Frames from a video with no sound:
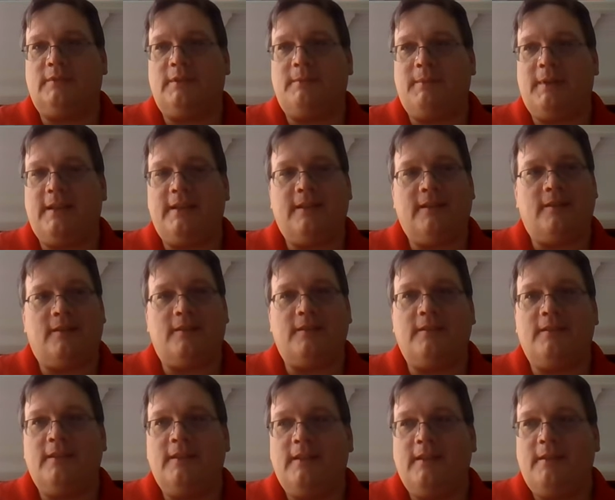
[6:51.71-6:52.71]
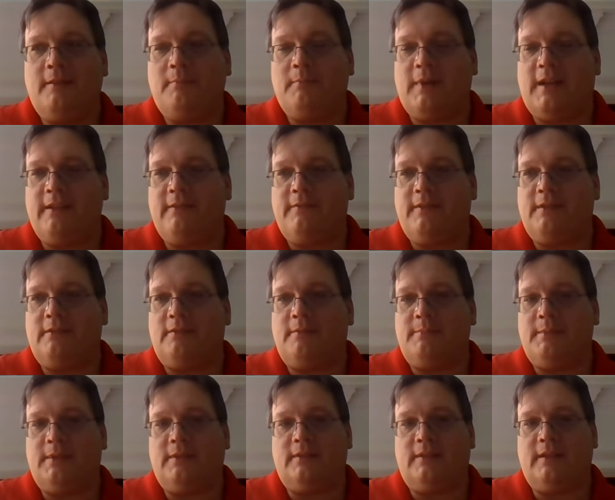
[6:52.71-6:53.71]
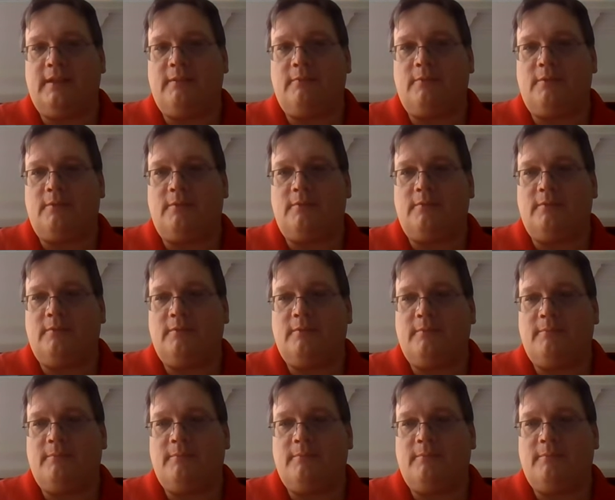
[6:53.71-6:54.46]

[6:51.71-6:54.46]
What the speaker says: depending on my availability, will